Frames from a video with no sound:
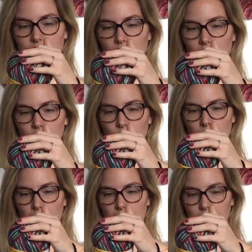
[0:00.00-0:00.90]

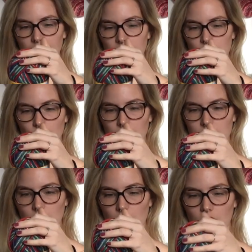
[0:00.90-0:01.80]
colorway, I think is what it's
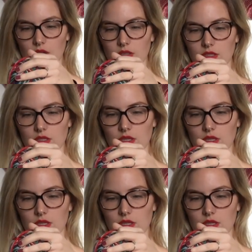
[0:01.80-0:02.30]
called.